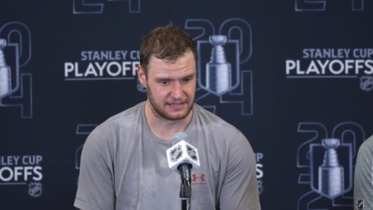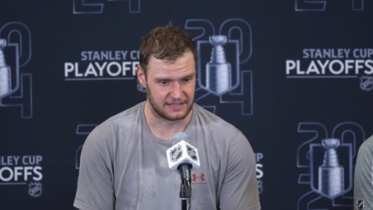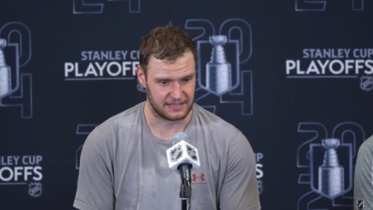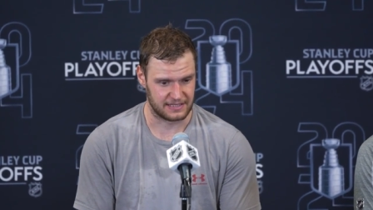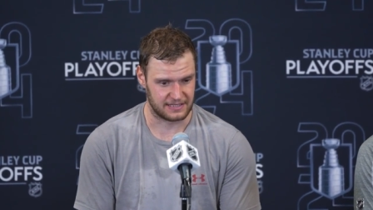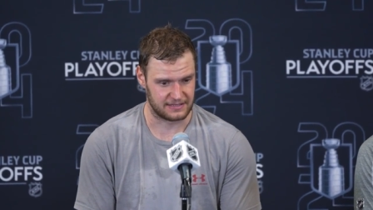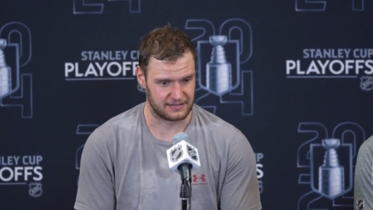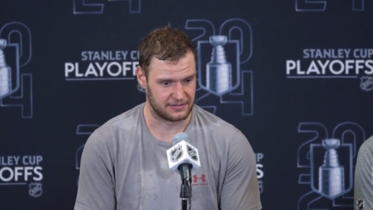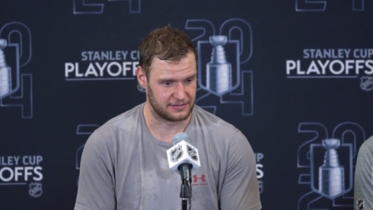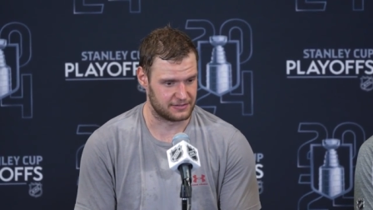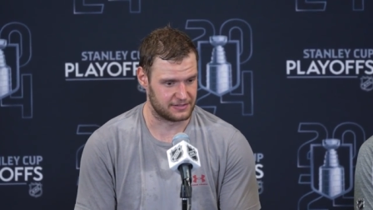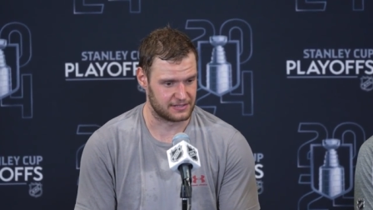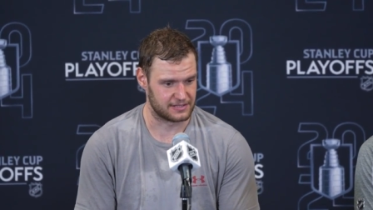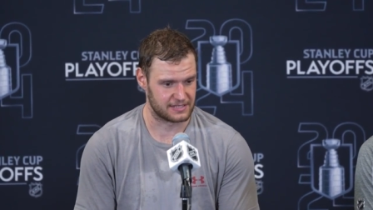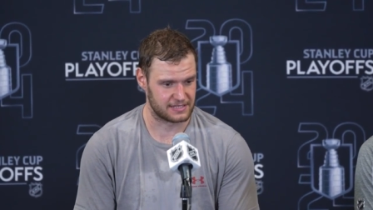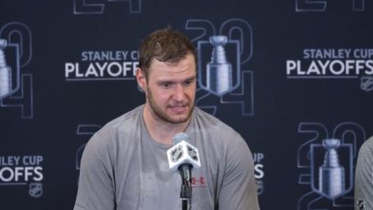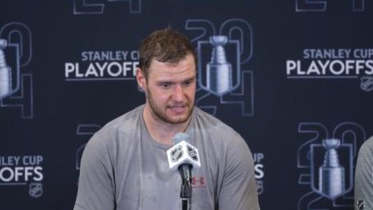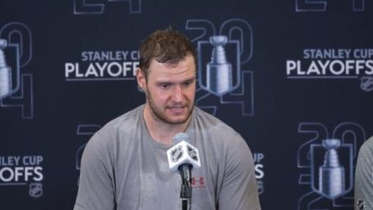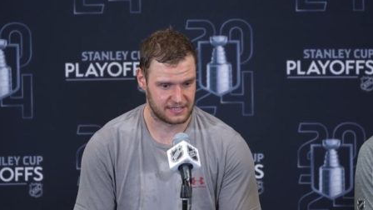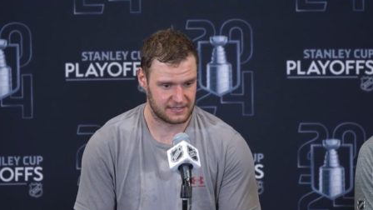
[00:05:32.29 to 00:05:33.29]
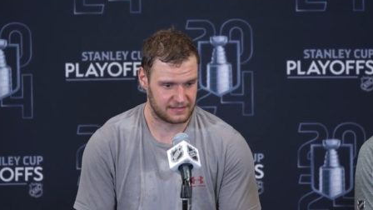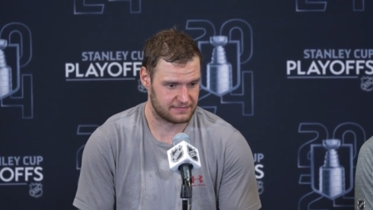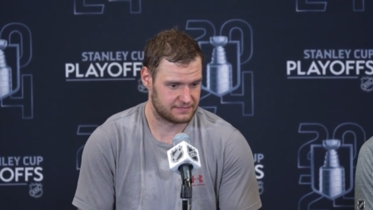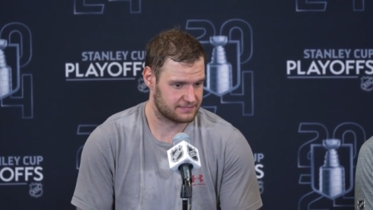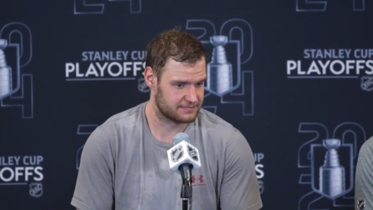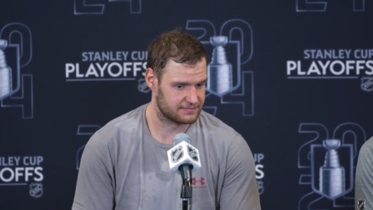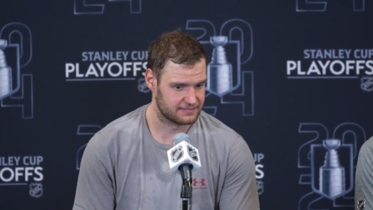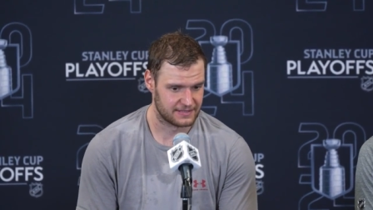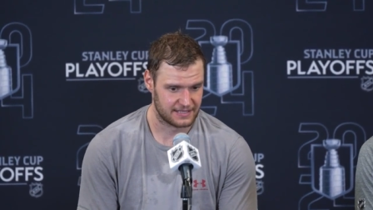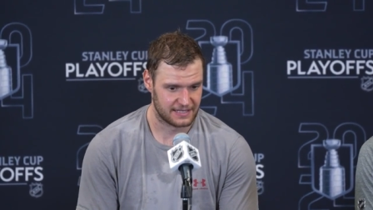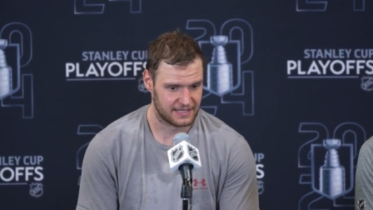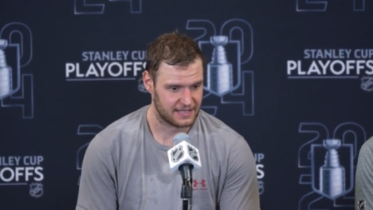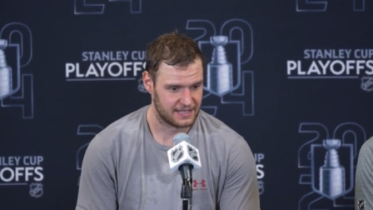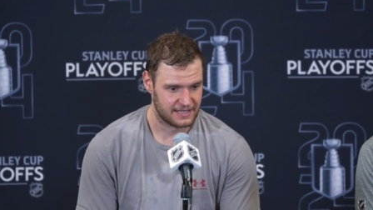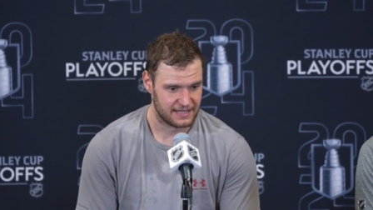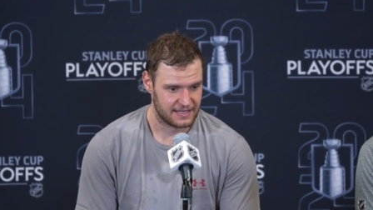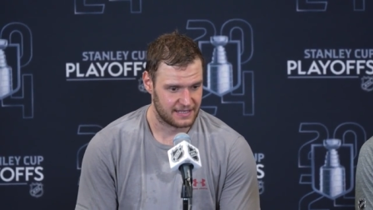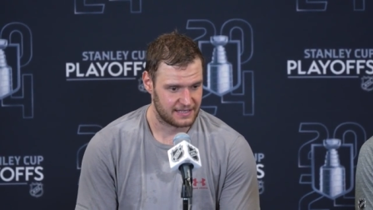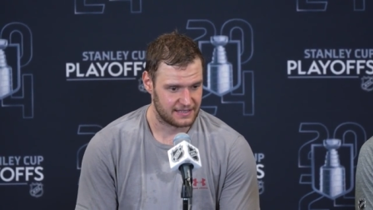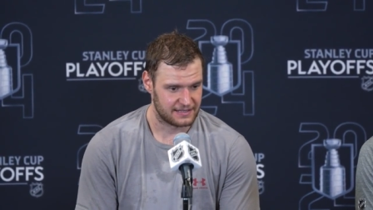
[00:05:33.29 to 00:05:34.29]
I know it's
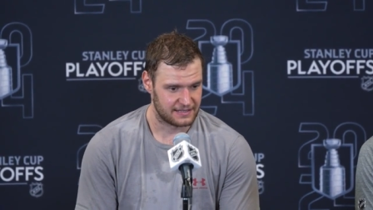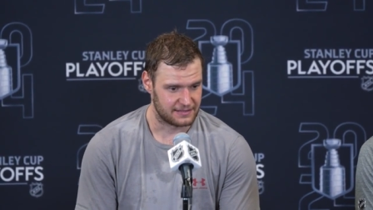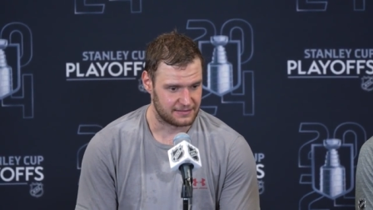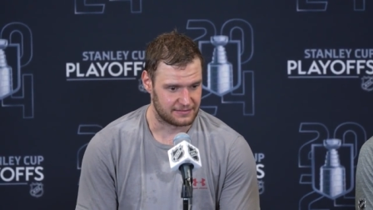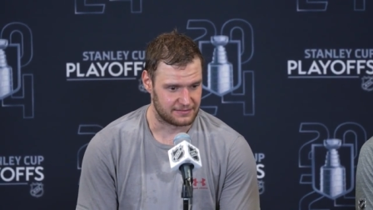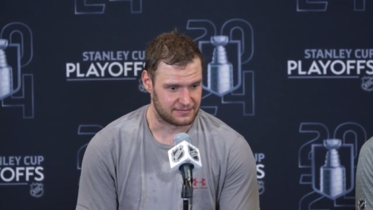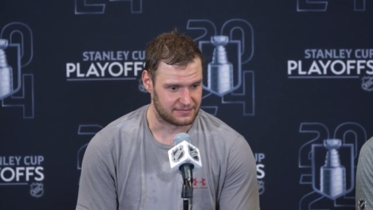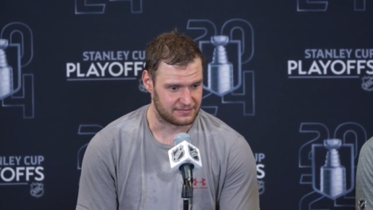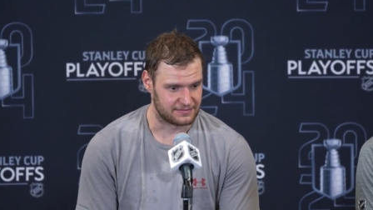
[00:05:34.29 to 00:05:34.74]
you,